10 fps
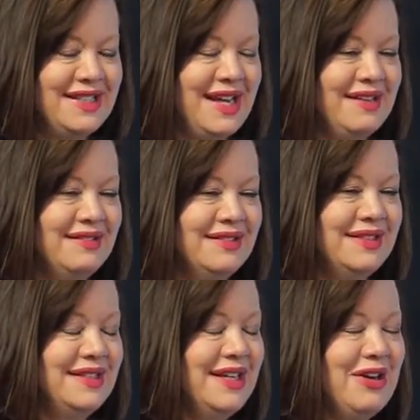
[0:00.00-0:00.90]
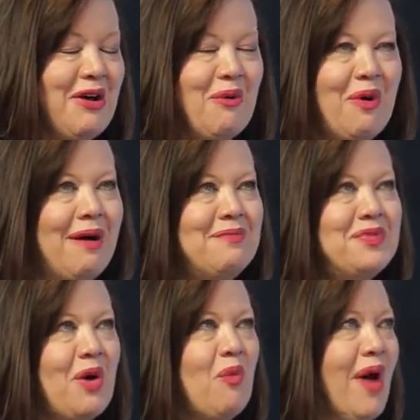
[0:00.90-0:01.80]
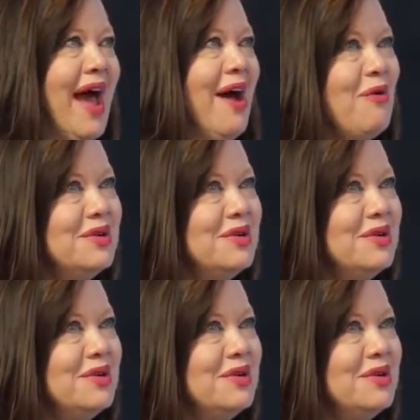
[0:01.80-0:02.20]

sales, how